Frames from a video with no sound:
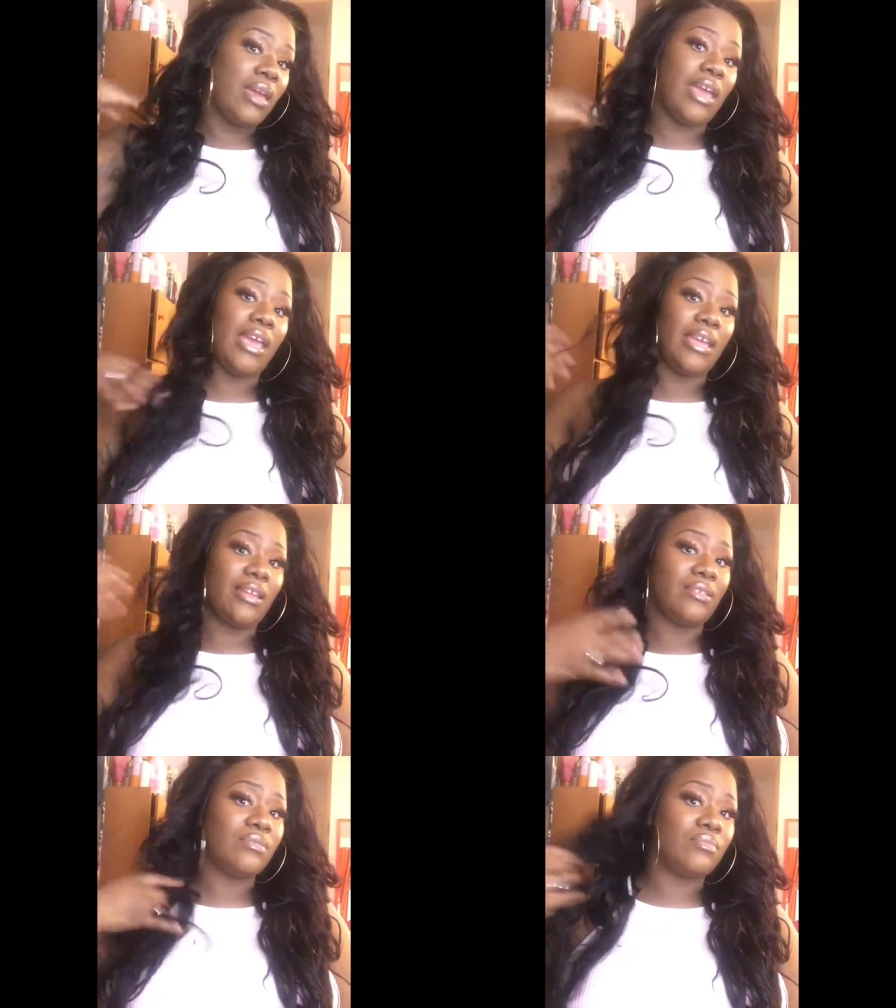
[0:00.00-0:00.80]

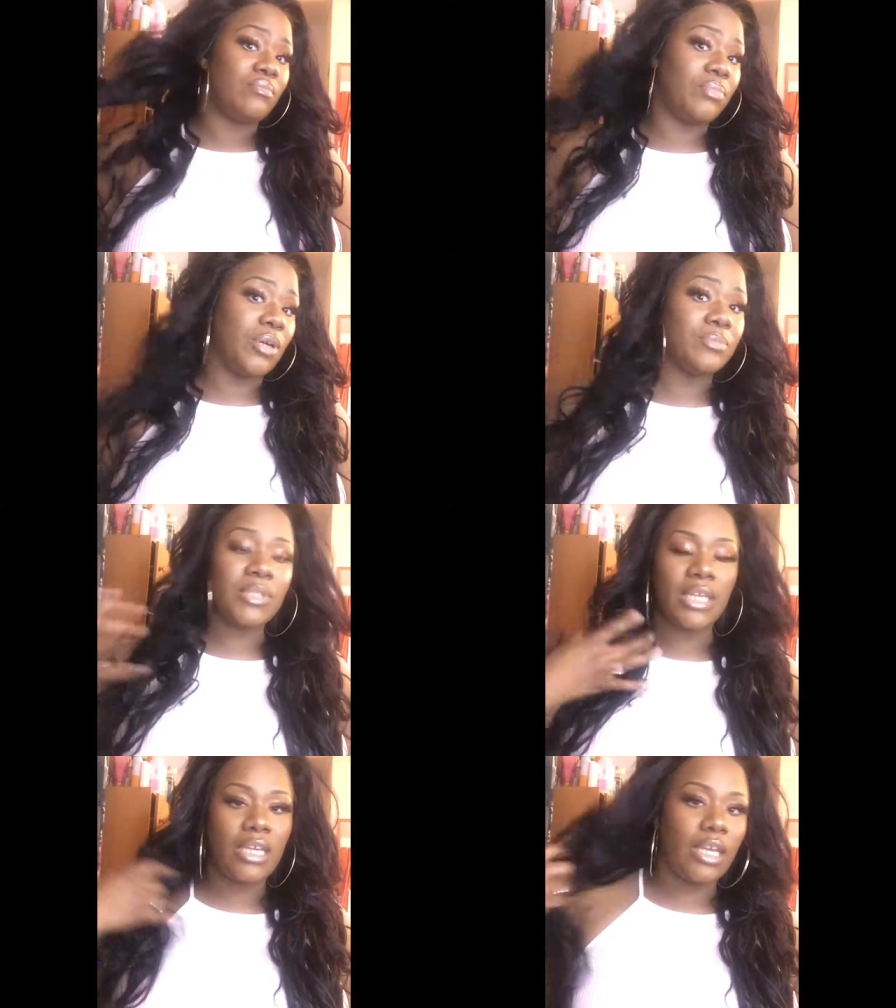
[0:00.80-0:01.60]
and bumped
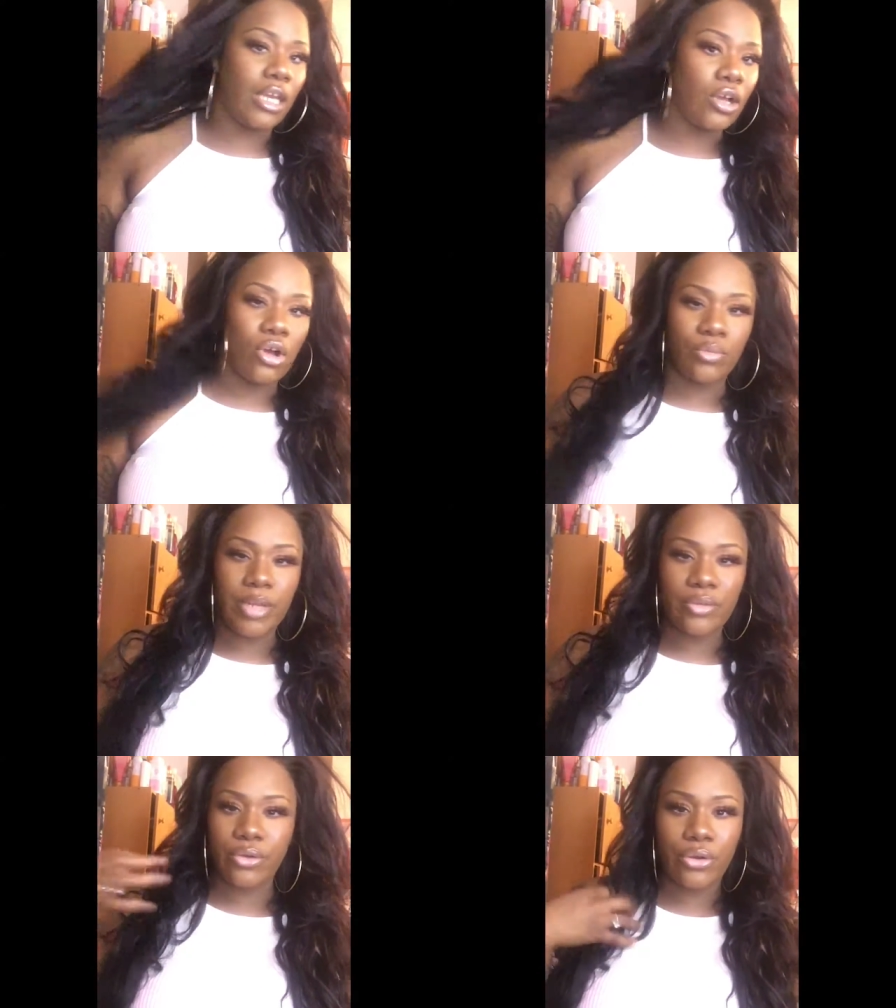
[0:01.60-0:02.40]
it and combed
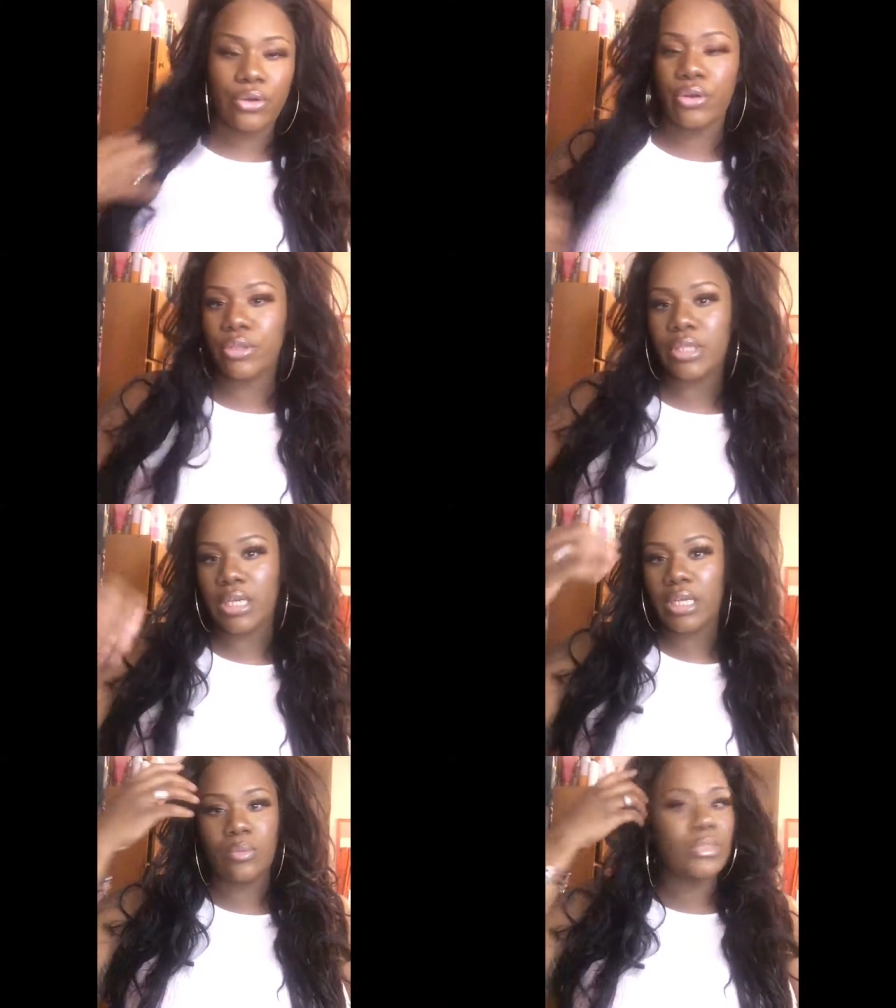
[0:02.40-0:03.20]
out the curls,
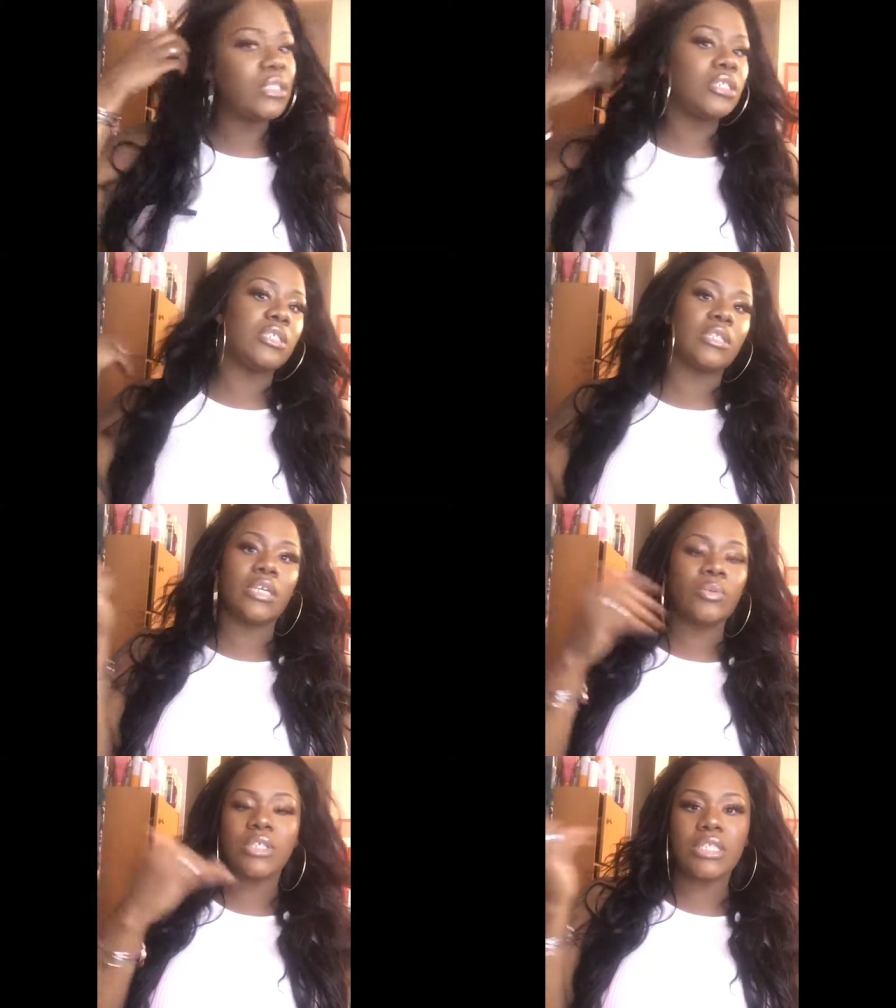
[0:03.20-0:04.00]
and it was just
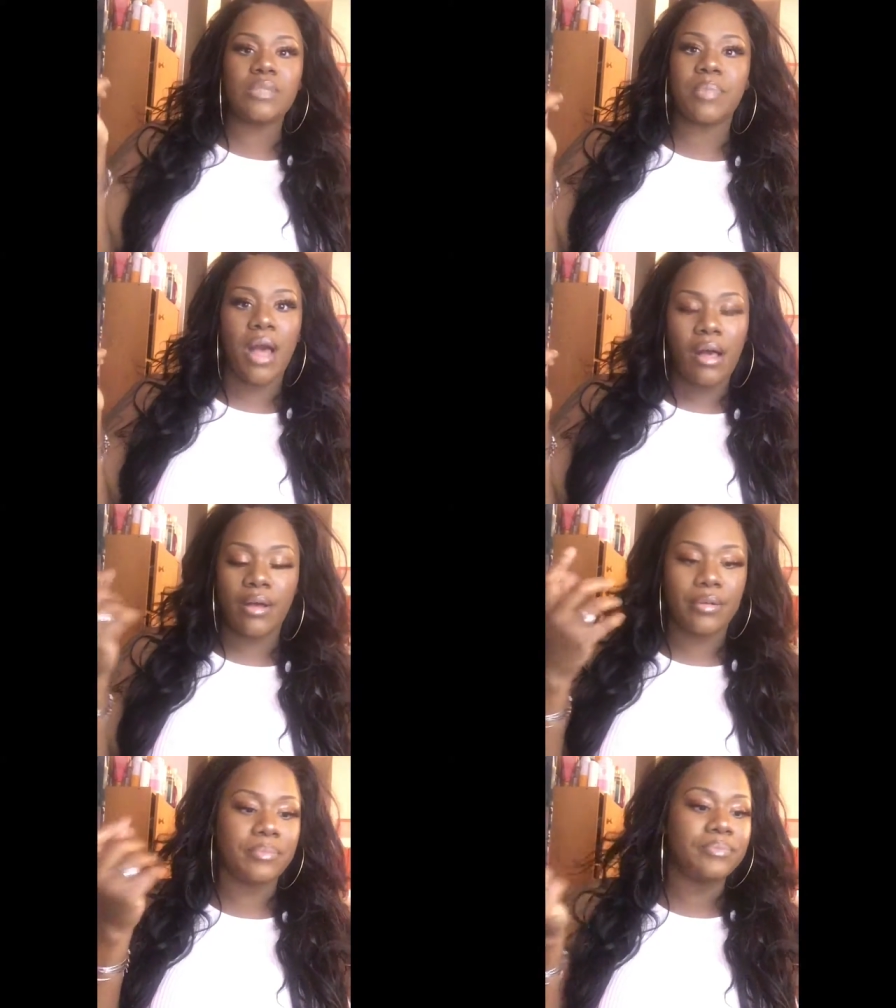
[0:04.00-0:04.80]
it was just
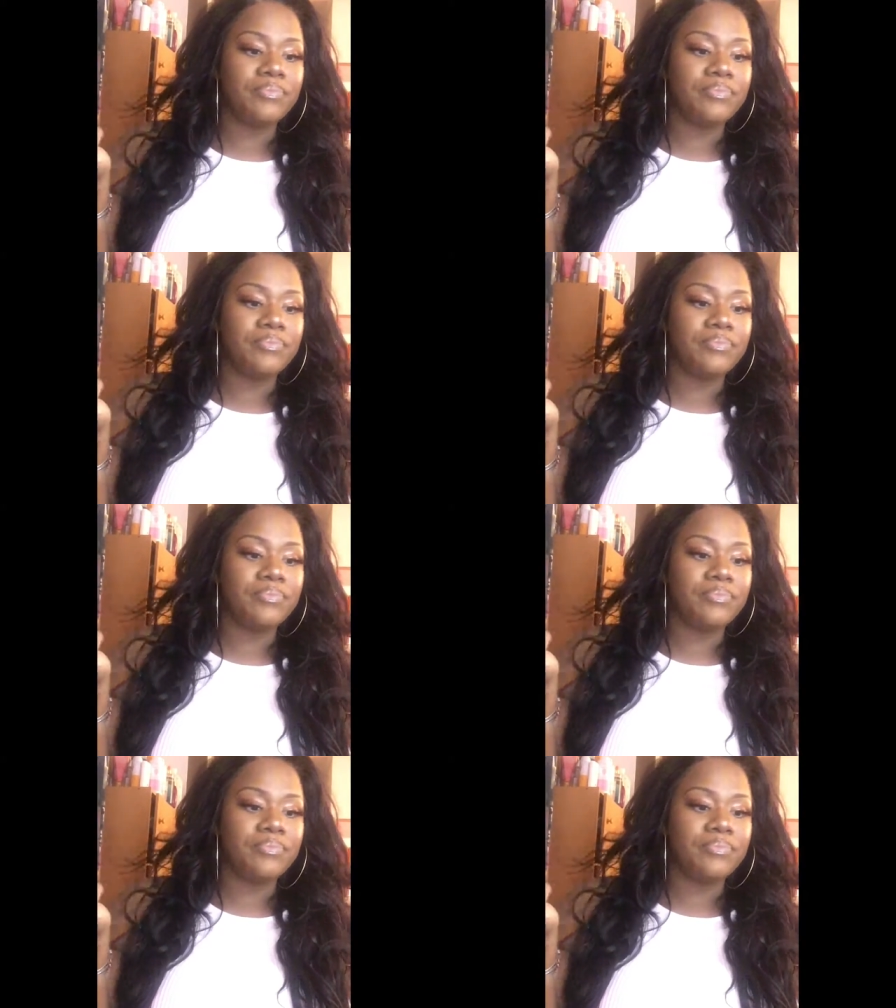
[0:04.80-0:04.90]
bomb.